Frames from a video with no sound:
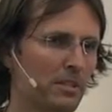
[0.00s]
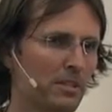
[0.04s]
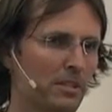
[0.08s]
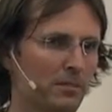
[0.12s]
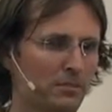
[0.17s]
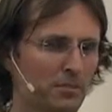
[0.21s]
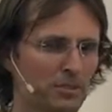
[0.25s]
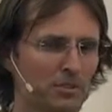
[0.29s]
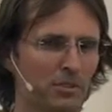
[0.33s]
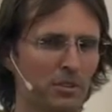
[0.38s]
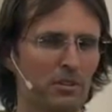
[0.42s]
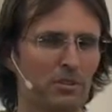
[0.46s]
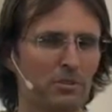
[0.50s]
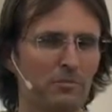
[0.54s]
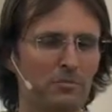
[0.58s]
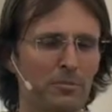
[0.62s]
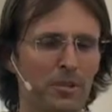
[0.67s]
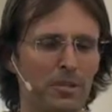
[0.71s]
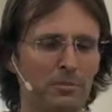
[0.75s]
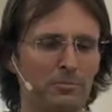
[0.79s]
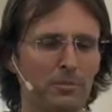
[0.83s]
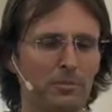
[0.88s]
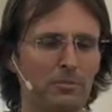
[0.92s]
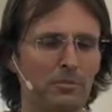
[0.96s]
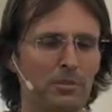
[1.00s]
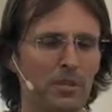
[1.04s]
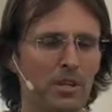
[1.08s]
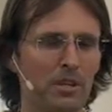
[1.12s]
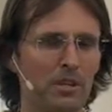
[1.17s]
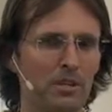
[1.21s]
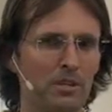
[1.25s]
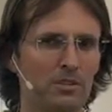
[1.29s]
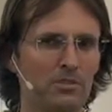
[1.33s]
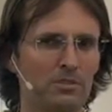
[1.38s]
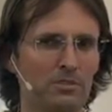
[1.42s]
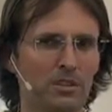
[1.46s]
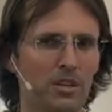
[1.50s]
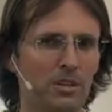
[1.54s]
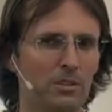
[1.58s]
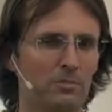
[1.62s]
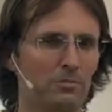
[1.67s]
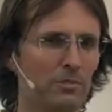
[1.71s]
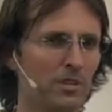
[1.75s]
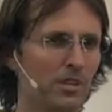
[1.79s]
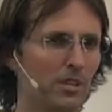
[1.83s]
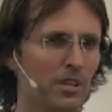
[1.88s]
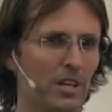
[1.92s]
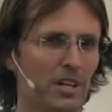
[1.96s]
The majority of people do
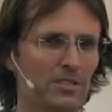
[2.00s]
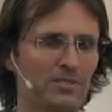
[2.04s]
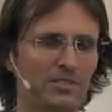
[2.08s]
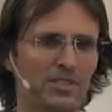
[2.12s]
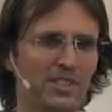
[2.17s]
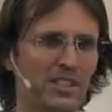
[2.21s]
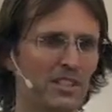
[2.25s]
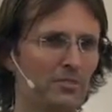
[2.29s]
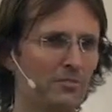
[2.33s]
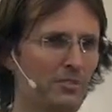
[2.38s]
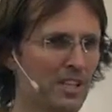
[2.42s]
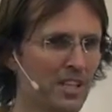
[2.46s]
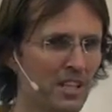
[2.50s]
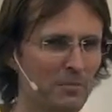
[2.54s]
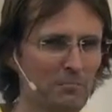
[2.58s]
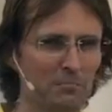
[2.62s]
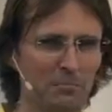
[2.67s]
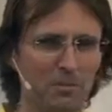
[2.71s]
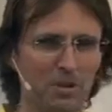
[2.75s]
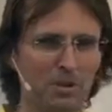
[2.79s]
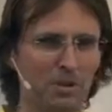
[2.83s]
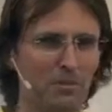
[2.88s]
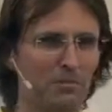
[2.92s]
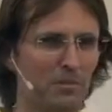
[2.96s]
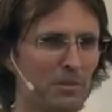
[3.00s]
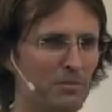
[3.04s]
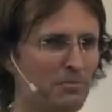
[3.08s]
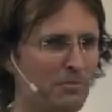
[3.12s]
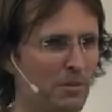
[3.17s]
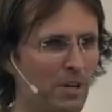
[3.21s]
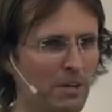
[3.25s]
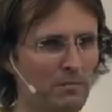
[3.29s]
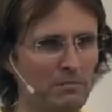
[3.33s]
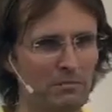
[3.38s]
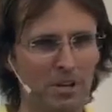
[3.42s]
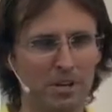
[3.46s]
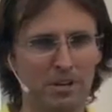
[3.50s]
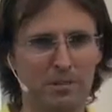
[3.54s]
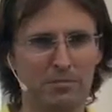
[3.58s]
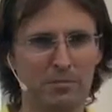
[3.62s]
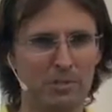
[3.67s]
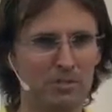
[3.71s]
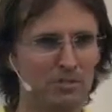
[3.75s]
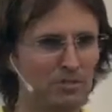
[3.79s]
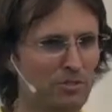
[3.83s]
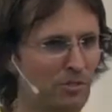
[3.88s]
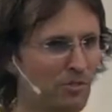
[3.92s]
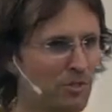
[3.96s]
not realize that even their moment by
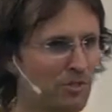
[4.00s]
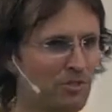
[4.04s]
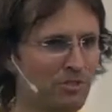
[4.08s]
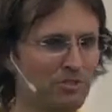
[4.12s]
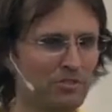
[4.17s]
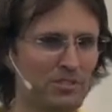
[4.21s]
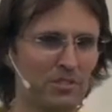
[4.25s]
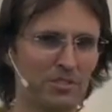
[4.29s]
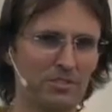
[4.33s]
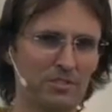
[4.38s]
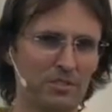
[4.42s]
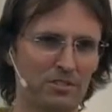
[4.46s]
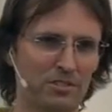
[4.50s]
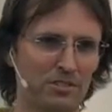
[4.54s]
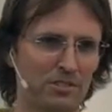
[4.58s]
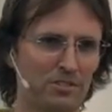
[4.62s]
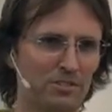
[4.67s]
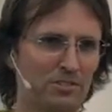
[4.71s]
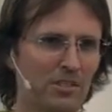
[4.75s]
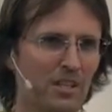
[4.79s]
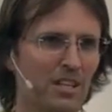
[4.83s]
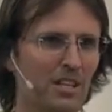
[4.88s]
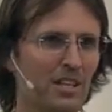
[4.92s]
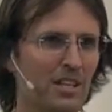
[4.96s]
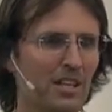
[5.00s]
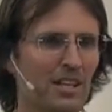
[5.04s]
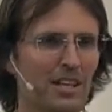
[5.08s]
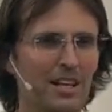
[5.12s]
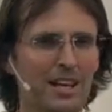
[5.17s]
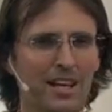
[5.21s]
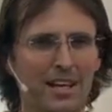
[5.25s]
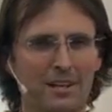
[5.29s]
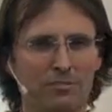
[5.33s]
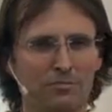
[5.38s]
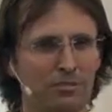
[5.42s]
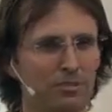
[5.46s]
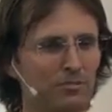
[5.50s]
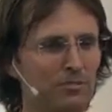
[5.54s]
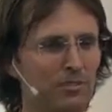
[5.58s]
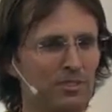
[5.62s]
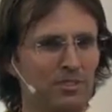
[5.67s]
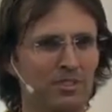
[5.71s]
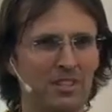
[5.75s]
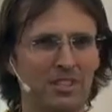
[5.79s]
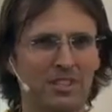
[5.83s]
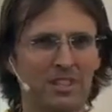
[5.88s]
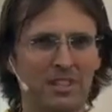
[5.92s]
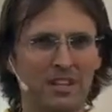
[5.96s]
moment choice and decisions are
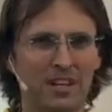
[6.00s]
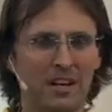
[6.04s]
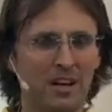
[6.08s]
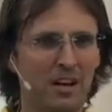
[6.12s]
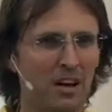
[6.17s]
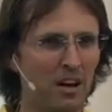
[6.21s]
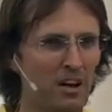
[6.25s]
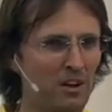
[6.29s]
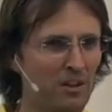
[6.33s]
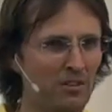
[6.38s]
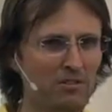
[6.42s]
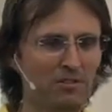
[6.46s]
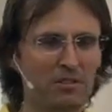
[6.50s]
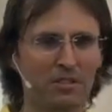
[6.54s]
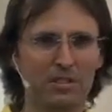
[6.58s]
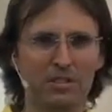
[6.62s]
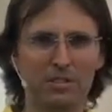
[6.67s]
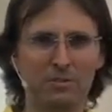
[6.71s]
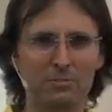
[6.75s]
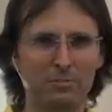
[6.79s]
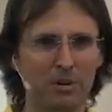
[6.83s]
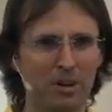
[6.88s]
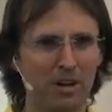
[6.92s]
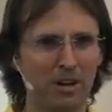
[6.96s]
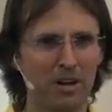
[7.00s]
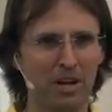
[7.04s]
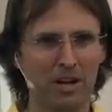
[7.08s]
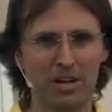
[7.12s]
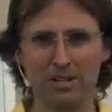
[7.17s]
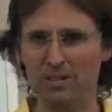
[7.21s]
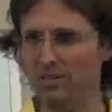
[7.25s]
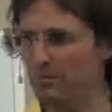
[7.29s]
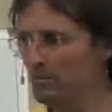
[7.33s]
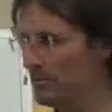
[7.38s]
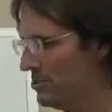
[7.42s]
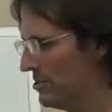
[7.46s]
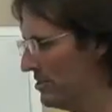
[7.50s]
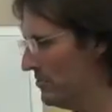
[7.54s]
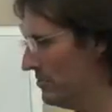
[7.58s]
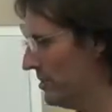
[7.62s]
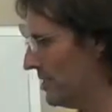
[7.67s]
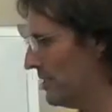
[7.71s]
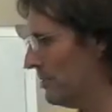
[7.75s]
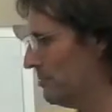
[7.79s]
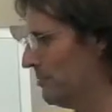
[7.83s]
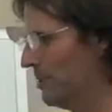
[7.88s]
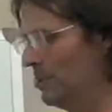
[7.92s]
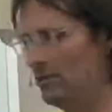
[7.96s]
driven only by
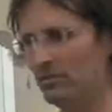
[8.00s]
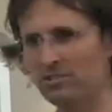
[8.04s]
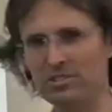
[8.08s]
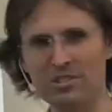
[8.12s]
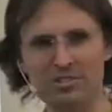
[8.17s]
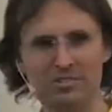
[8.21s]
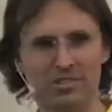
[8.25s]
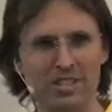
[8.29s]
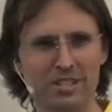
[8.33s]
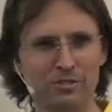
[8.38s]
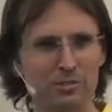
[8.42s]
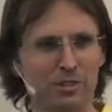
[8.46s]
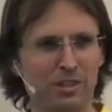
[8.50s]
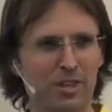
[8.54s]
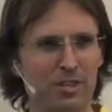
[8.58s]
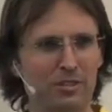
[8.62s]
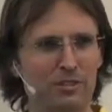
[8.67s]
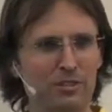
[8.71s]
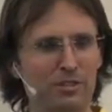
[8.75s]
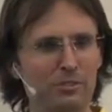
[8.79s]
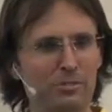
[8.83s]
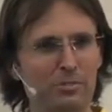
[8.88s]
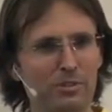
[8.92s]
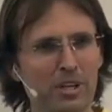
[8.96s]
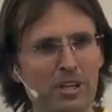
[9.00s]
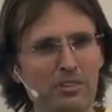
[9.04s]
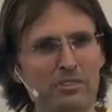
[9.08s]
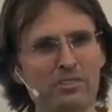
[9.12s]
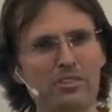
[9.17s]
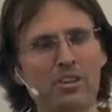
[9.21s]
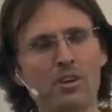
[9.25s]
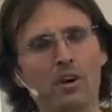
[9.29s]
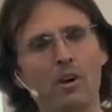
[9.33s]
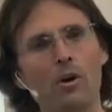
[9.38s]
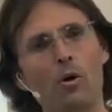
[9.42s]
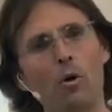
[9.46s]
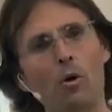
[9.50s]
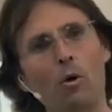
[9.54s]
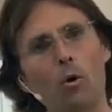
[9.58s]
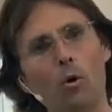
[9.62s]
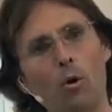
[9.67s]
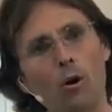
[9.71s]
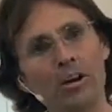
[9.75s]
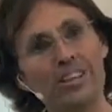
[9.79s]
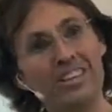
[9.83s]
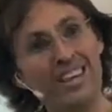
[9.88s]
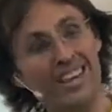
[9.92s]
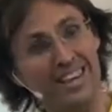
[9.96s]
specific emotions they're trying to suppress
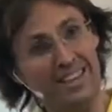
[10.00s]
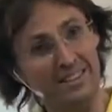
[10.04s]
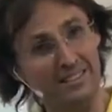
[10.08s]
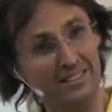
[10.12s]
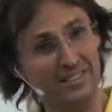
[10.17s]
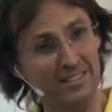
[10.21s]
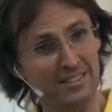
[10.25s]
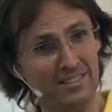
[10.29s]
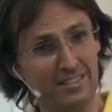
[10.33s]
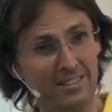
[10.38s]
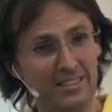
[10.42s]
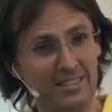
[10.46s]
or get.